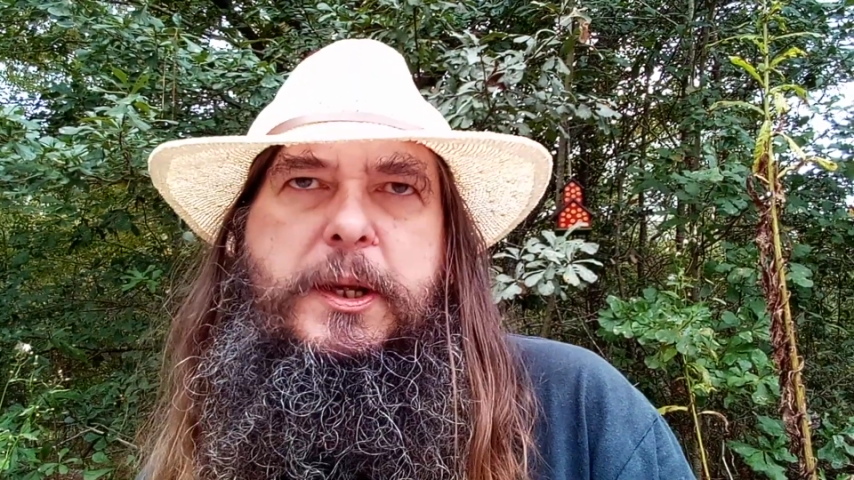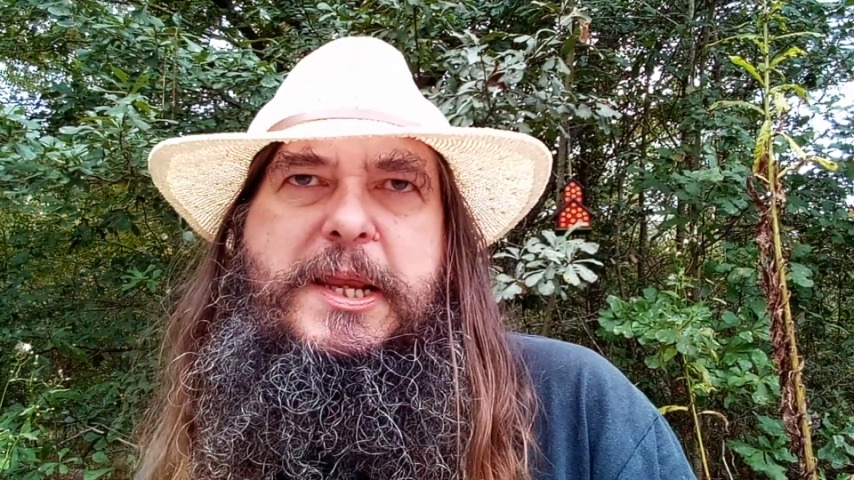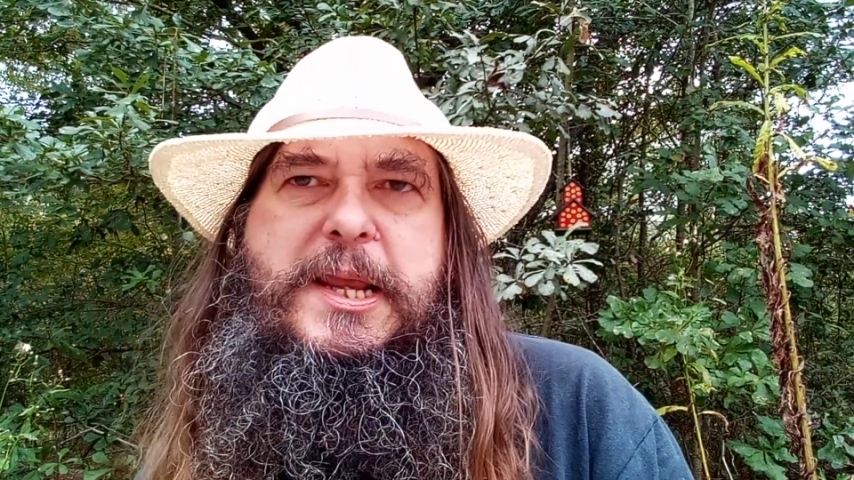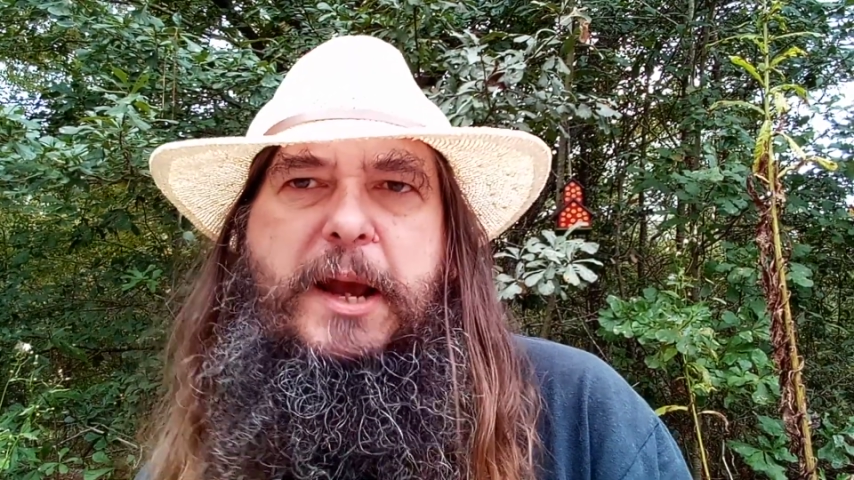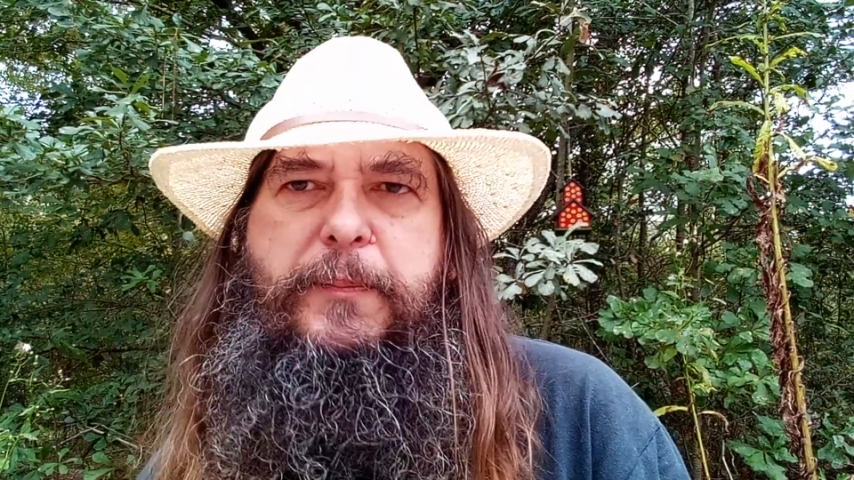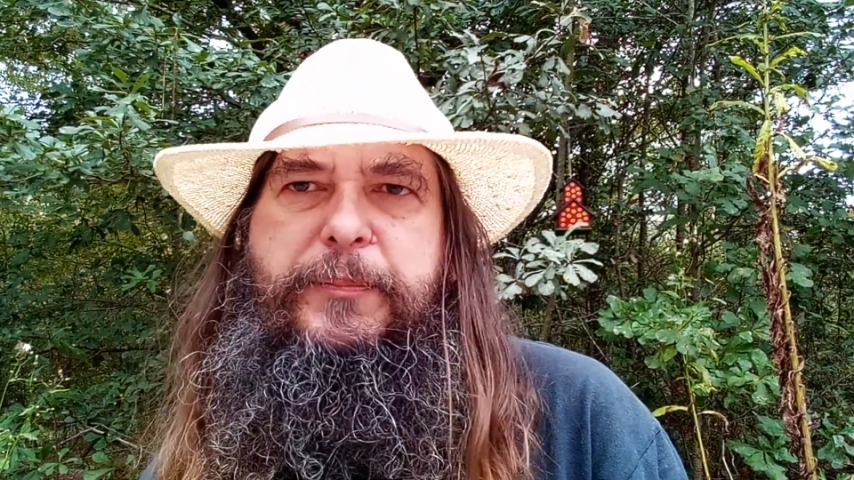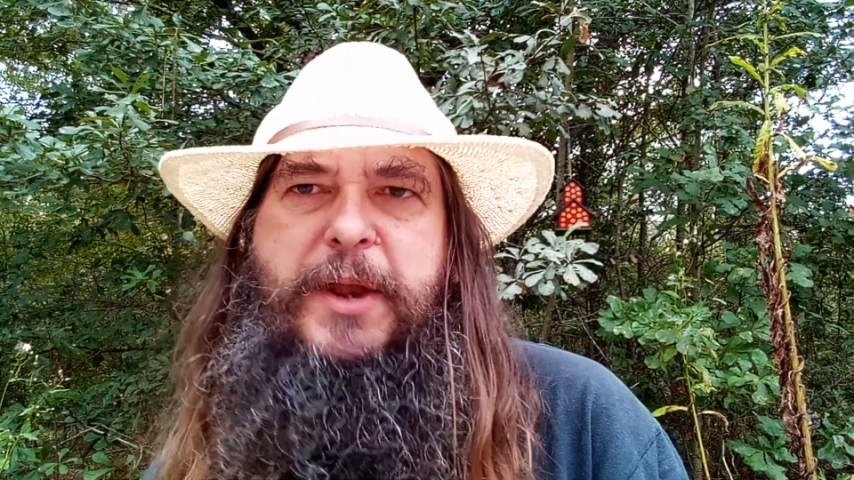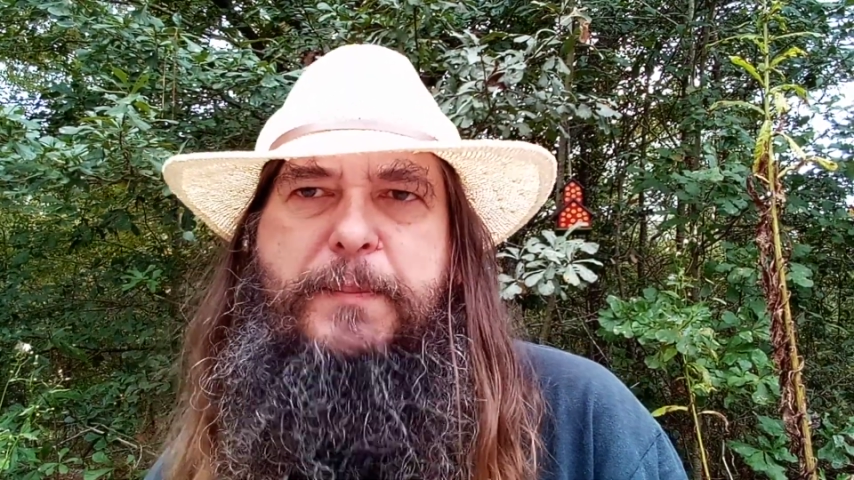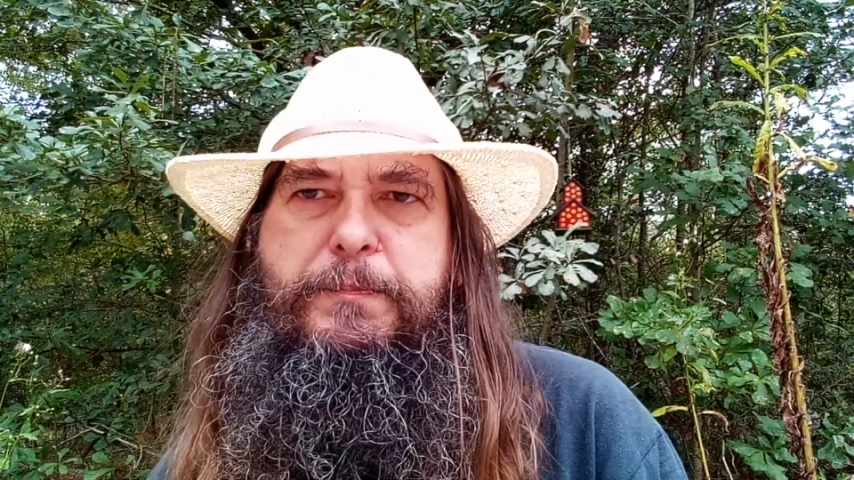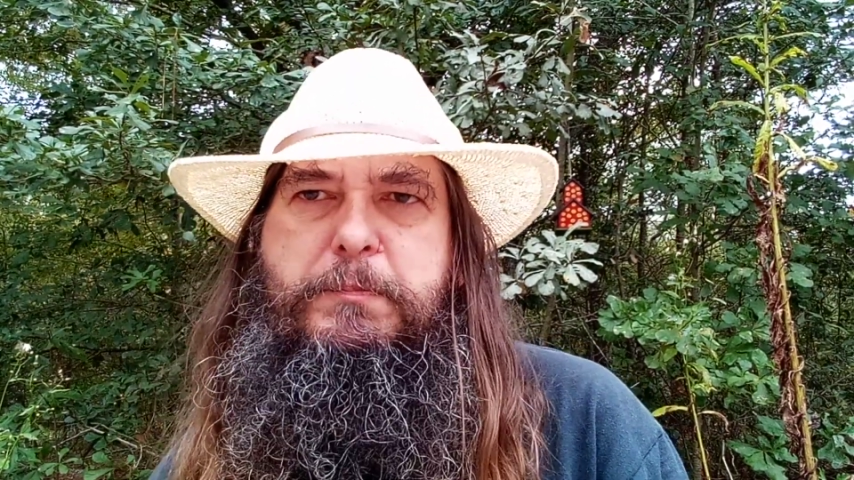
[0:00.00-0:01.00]
yeah,
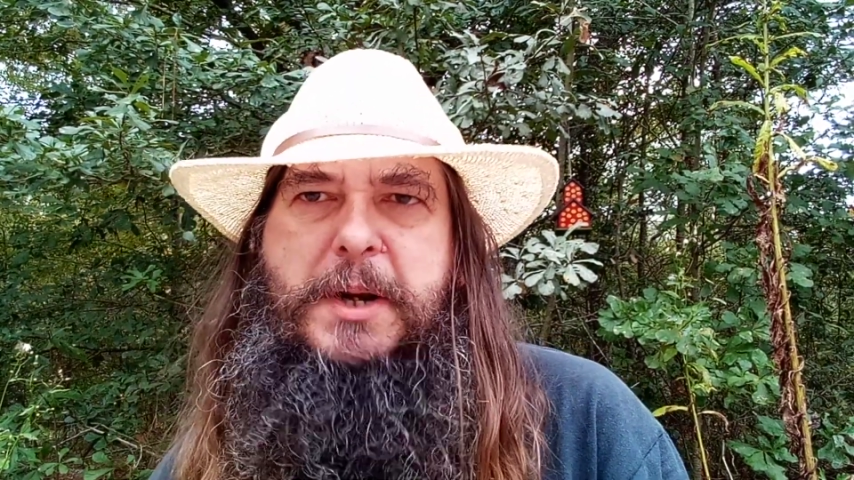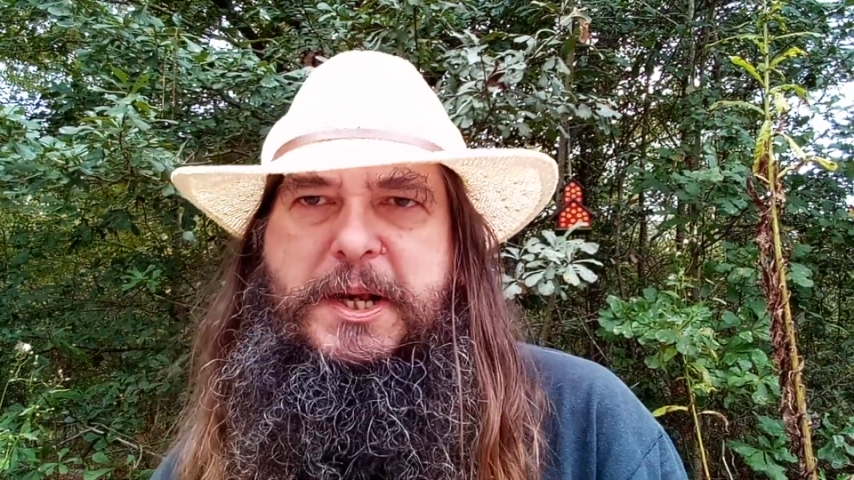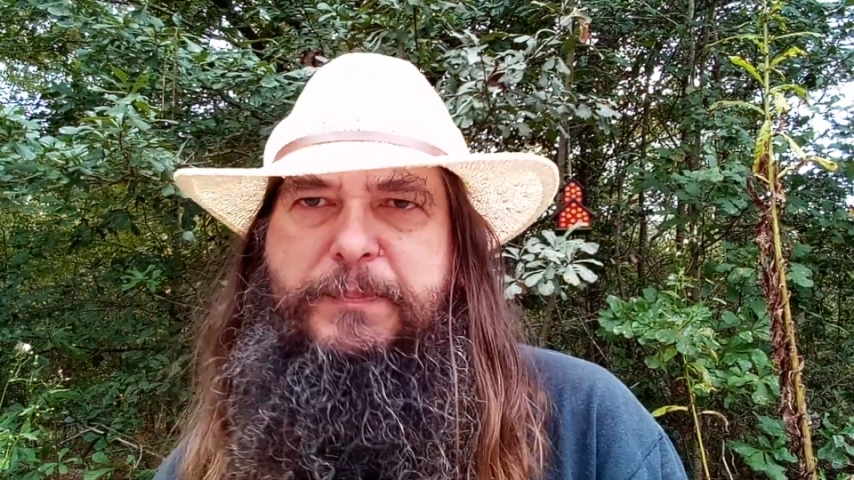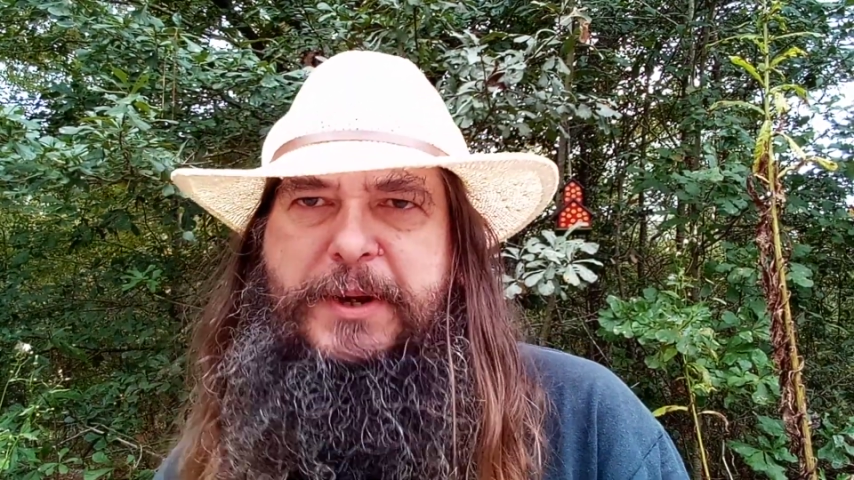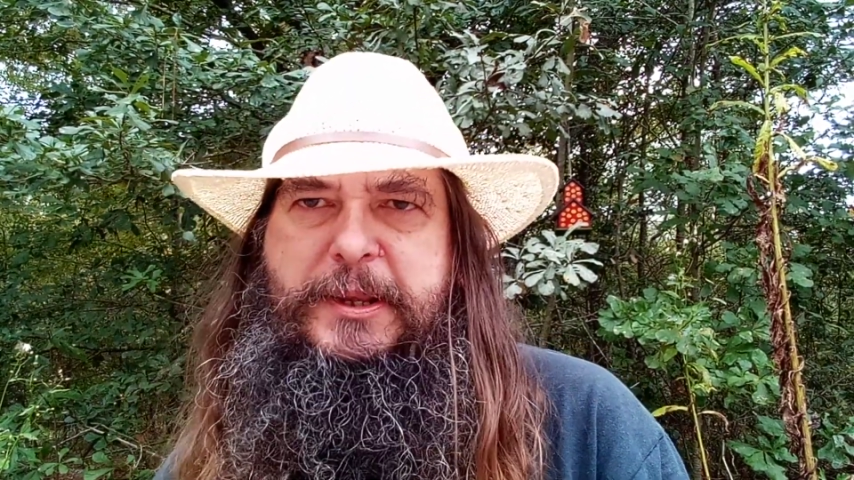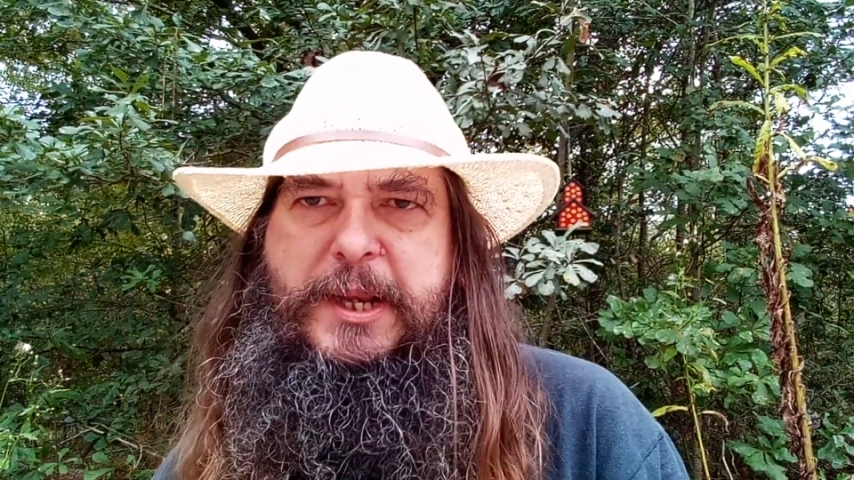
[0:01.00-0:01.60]
that might be